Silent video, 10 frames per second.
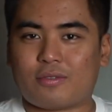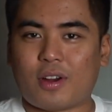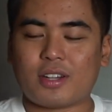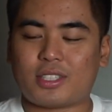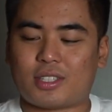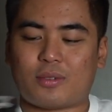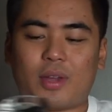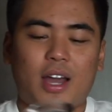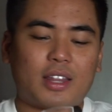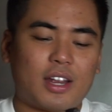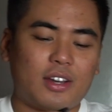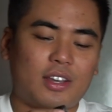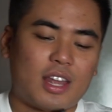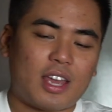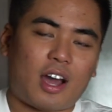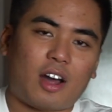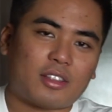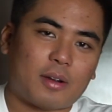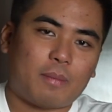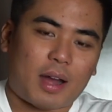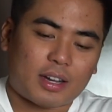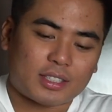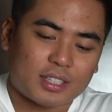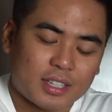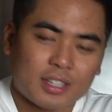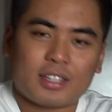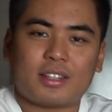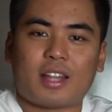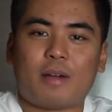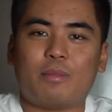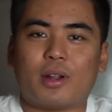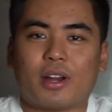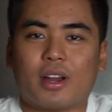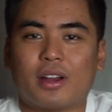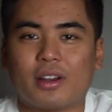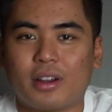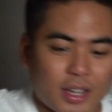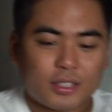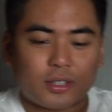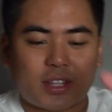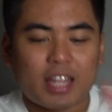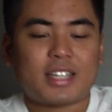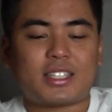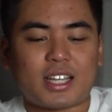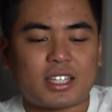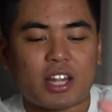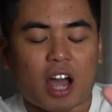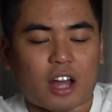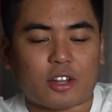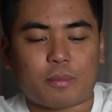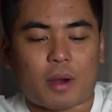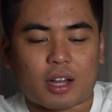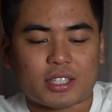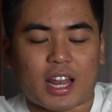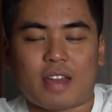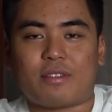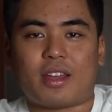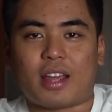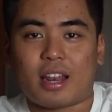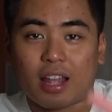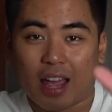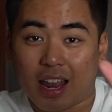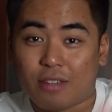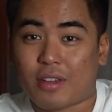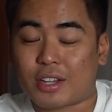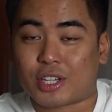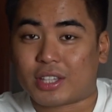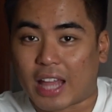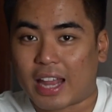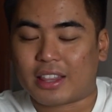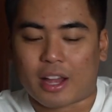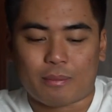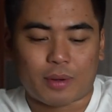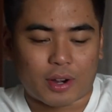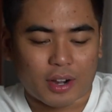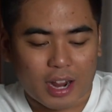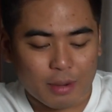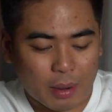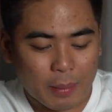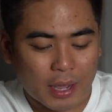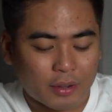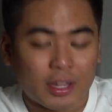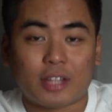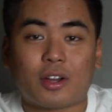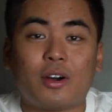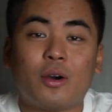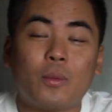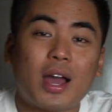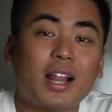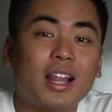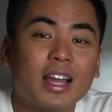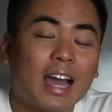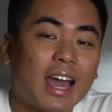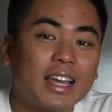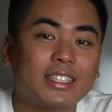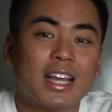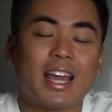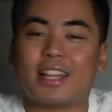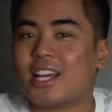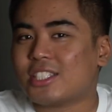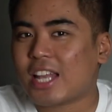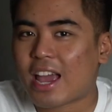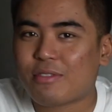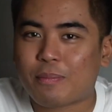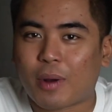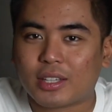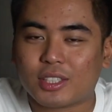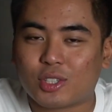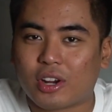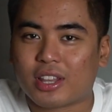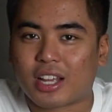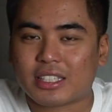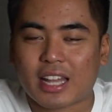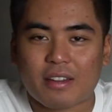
first, we got here the OtterBox tumbler. So this is the OtterBox Elevation 10 Tumbler. Ano ba meron dito? Well, guys, it doesn't have a processor. It doesn't